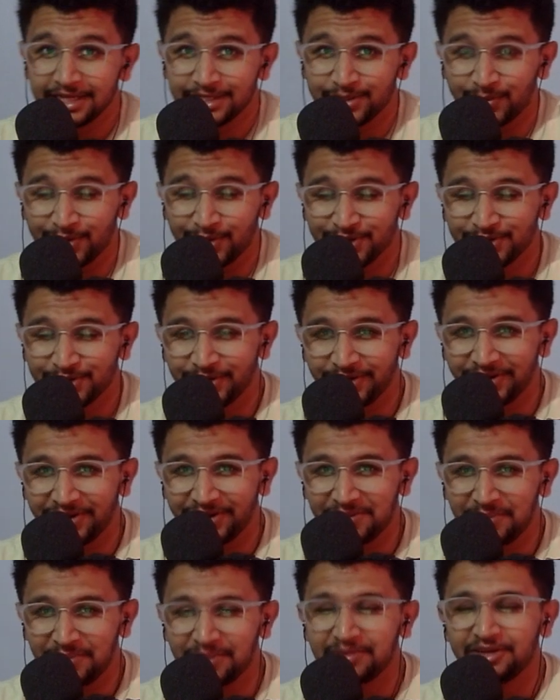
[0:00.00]
So what's going
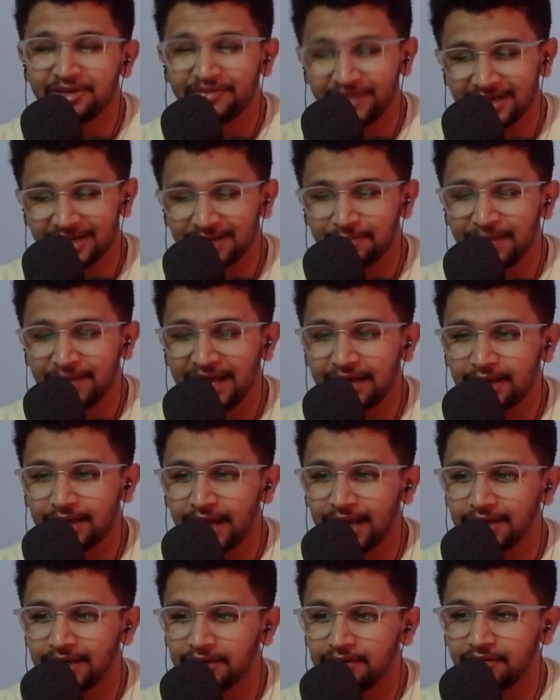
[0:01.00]
on, people? Welcome back,
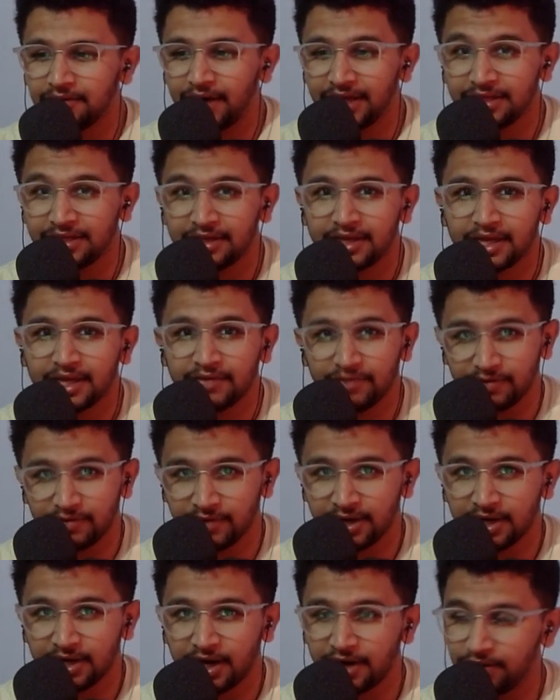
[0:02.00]
and I think
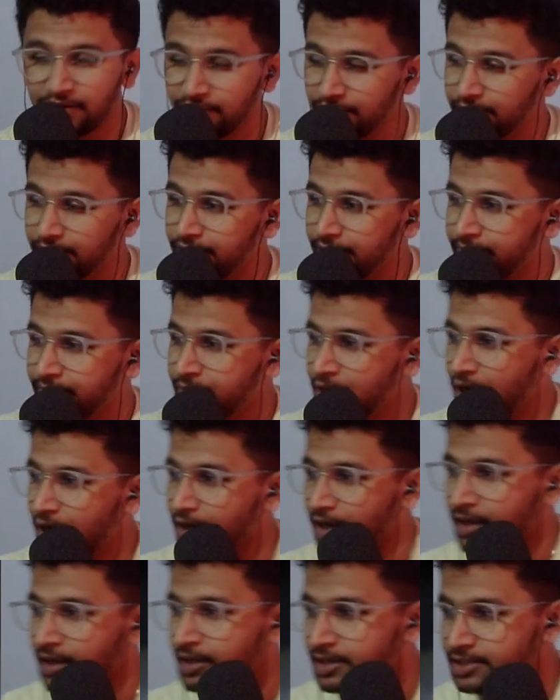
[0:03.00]
everyone are doing good.
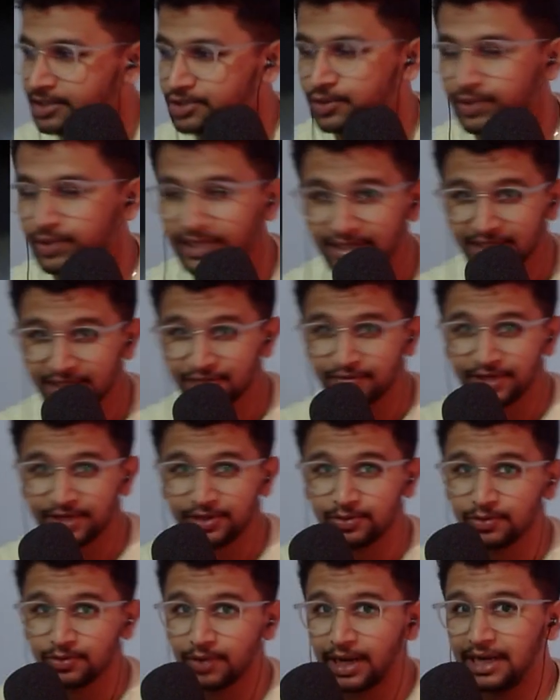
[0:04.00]
Okay, so in this
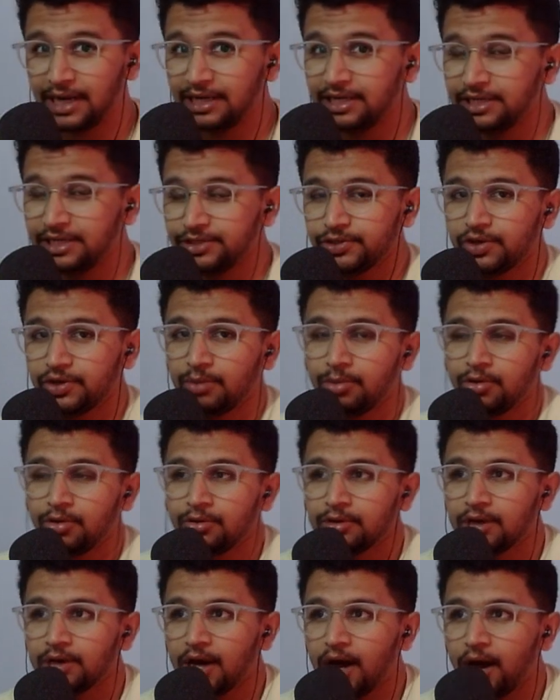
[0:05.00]
video I'll teach you
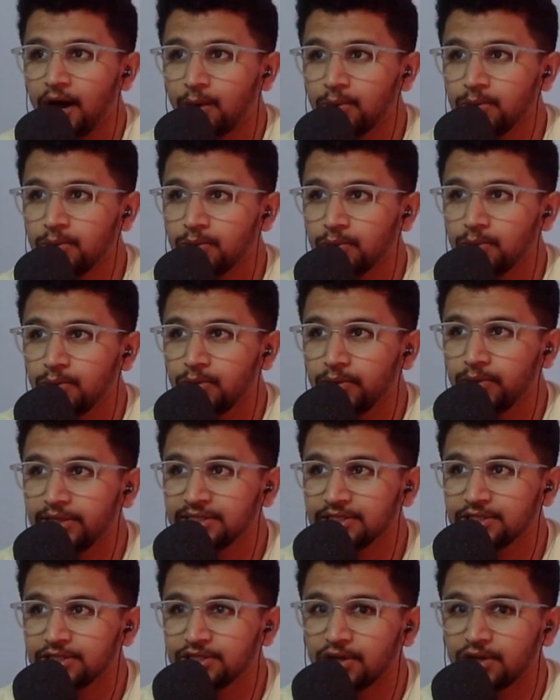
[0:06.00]
about how to
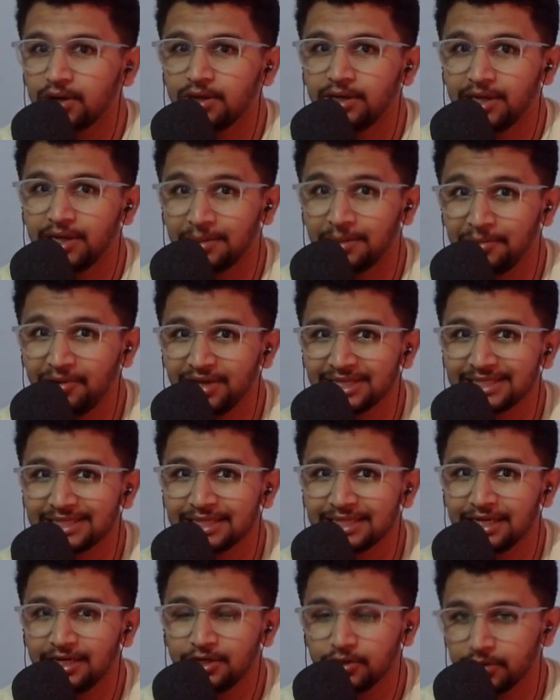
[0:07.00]
install
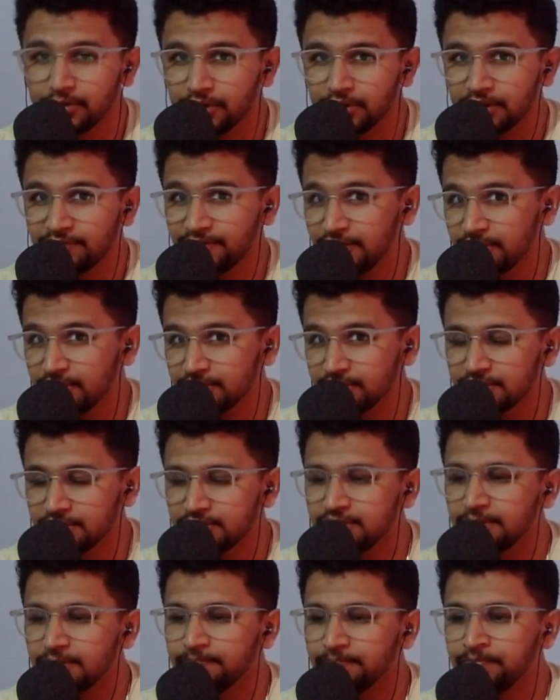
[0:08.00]
WSL to your Windows
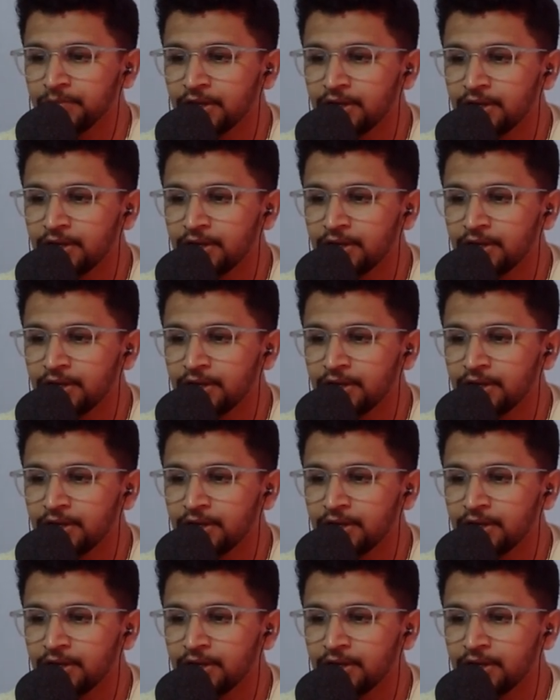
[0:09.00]
system.